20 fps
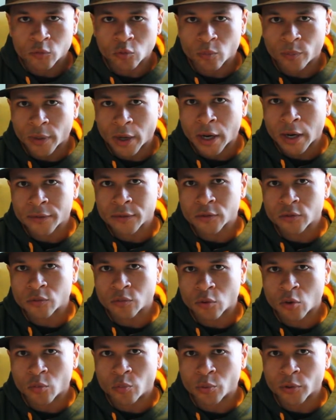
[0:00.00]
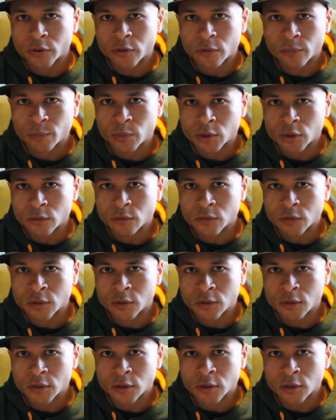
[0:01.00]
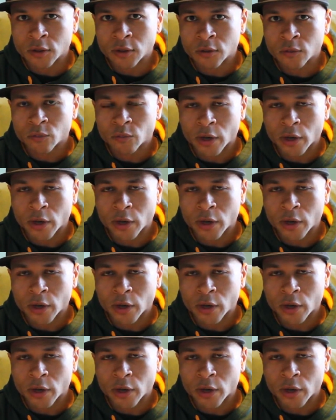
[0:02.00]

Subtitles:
you buy this rope with the PVD